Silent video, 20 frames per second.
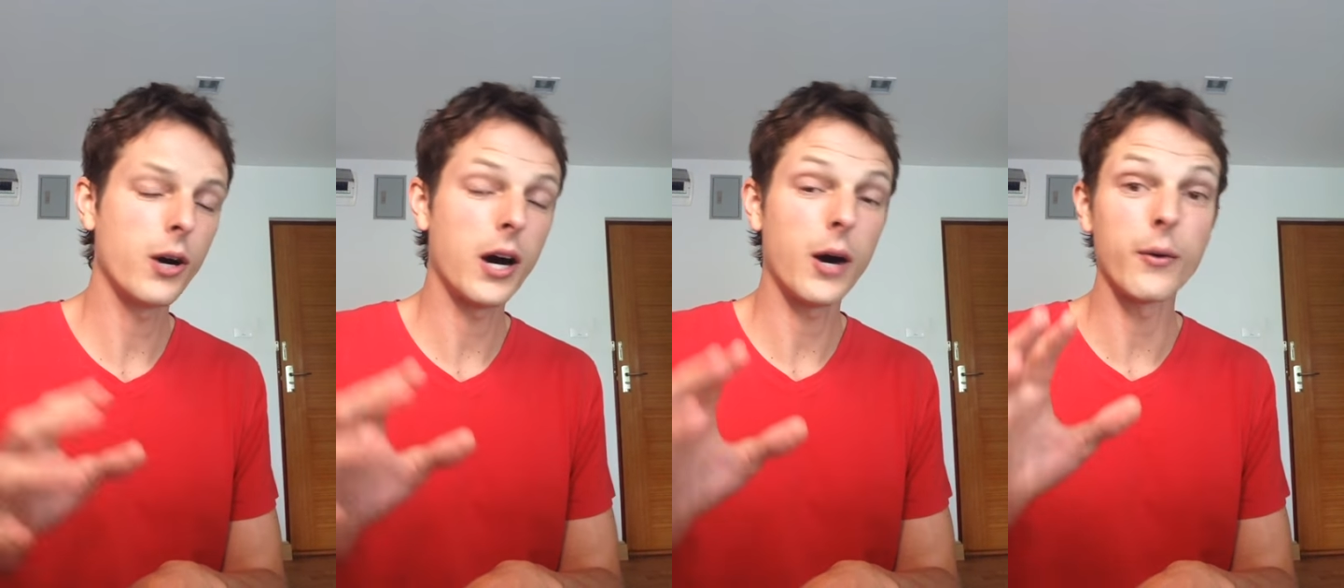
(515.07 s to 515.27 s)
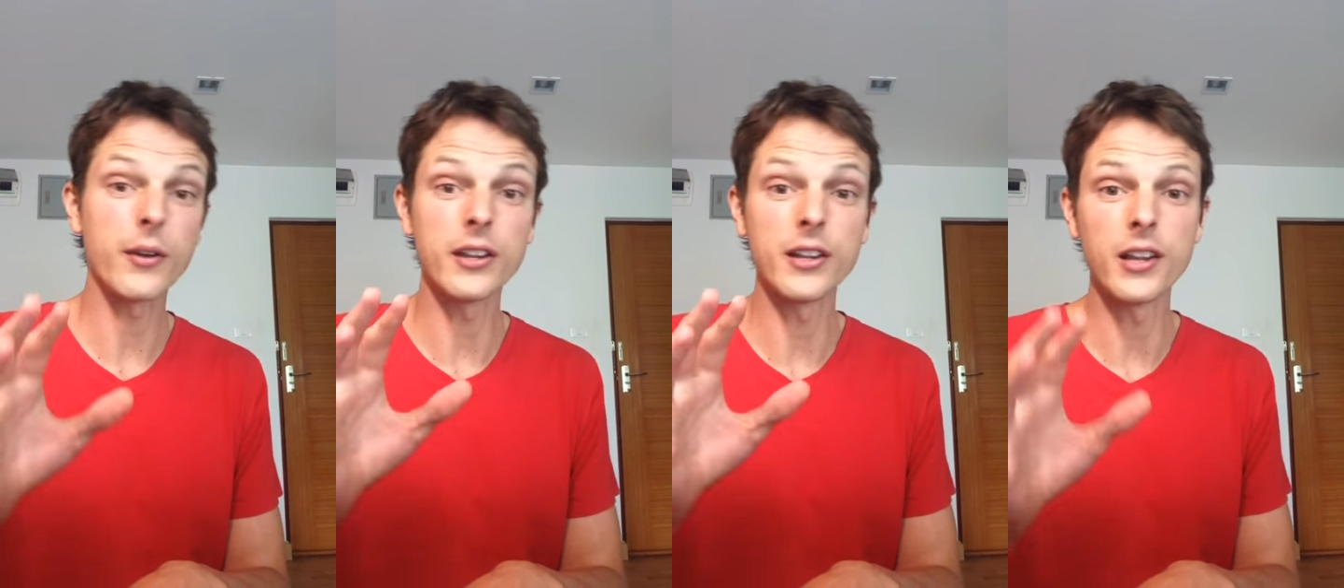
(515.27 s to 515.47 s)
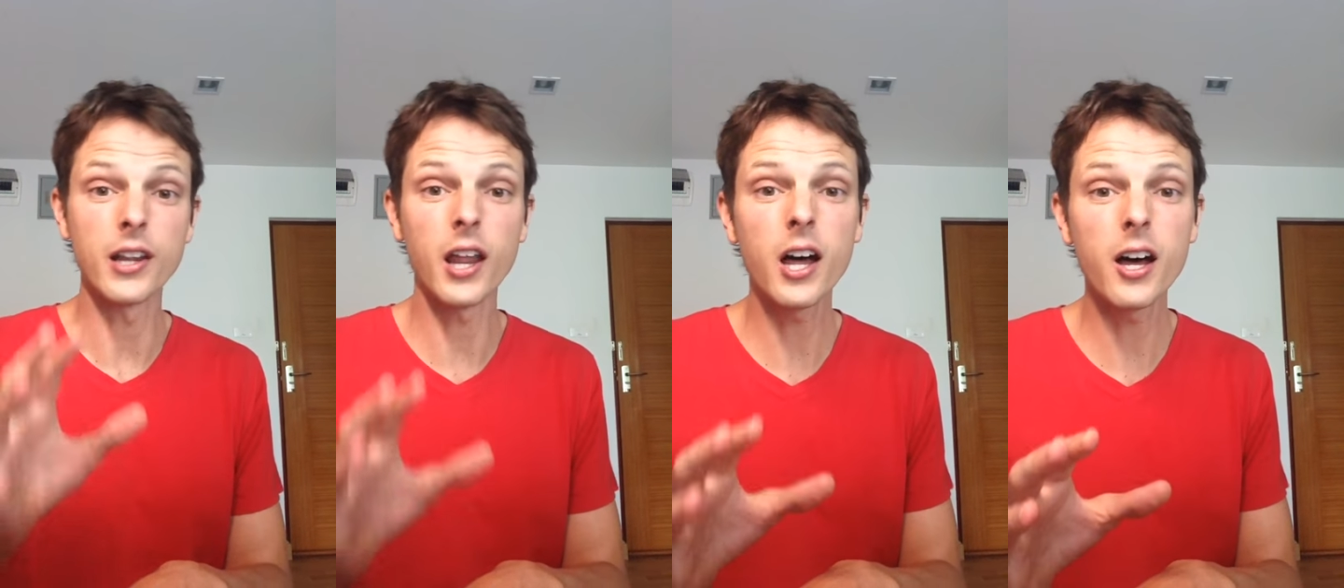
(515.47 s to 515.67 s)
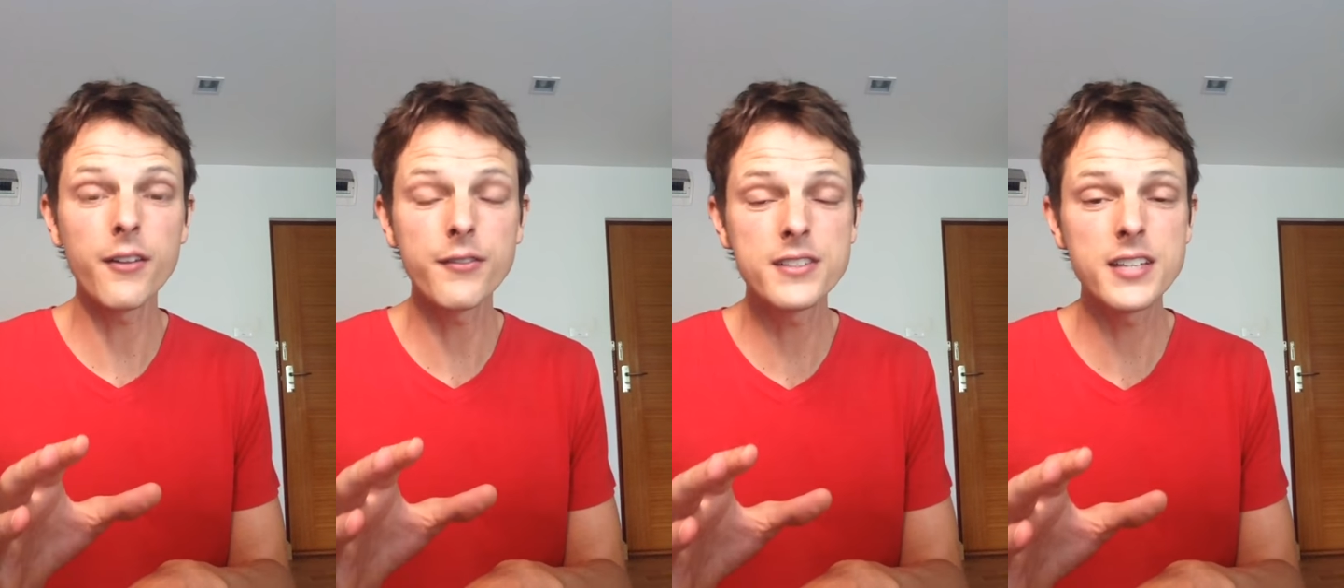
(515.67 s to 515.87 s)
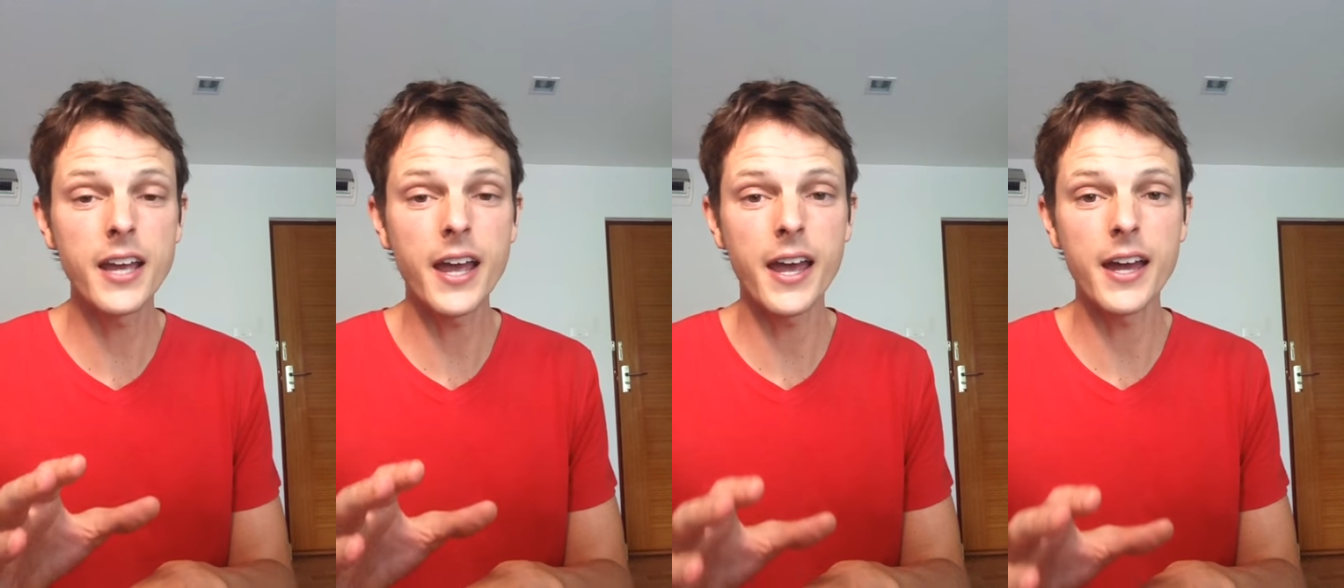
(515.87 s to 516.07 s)
I would
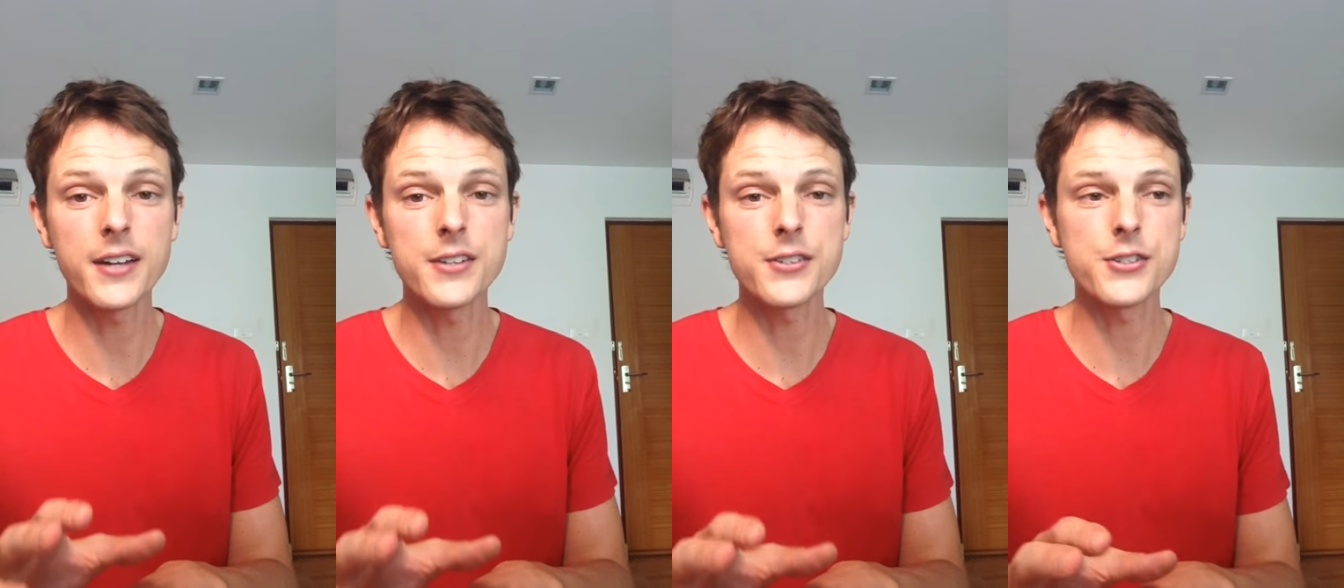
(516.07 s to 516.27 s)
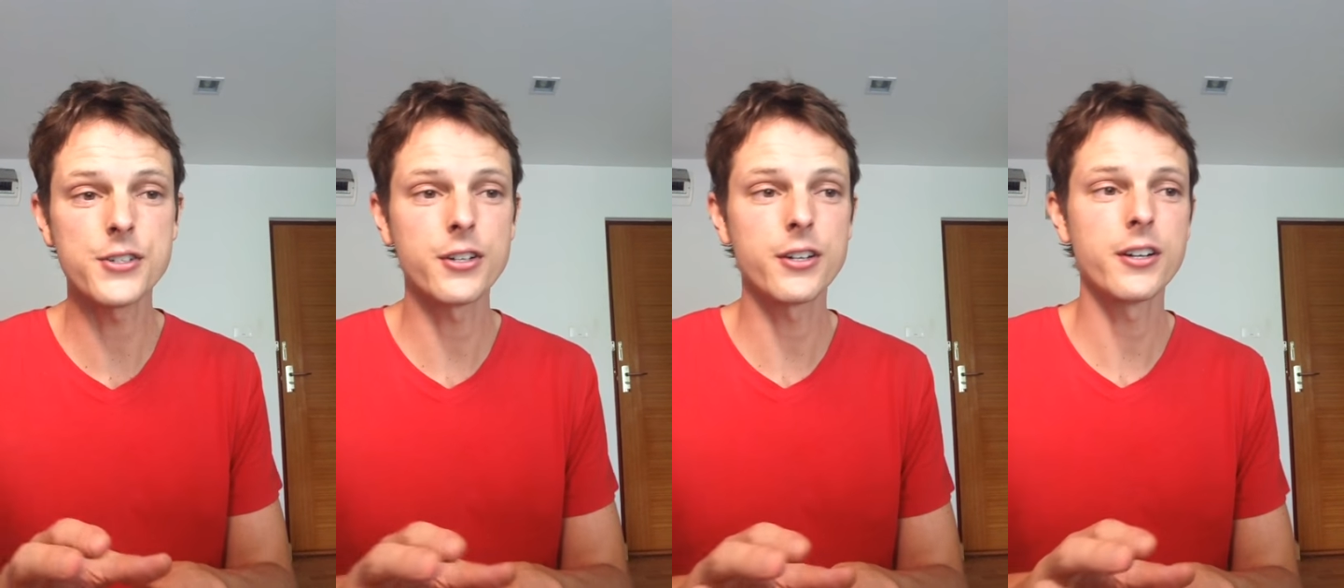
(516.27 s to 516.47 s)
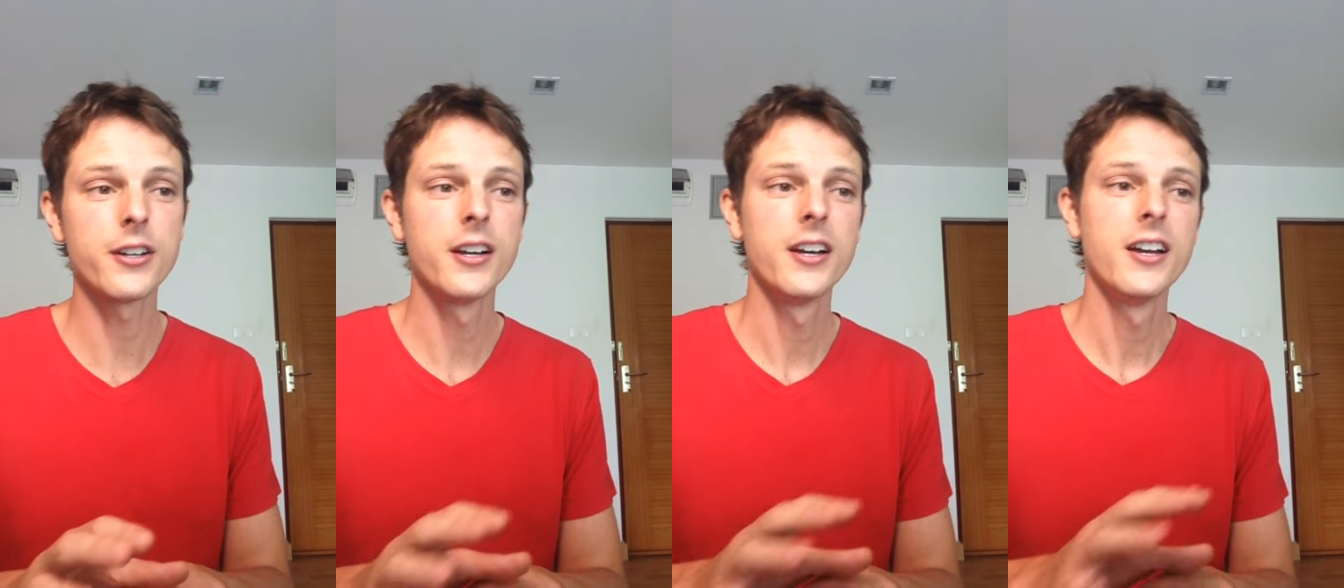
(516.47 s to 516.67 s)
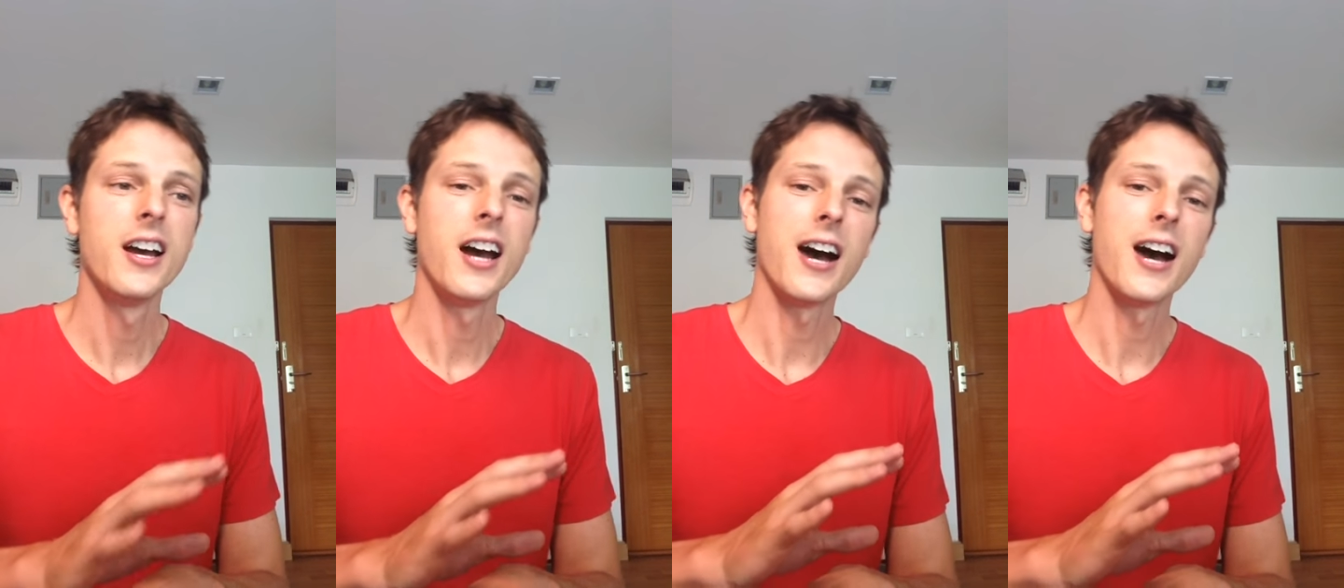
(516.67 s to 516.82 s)
love to answer.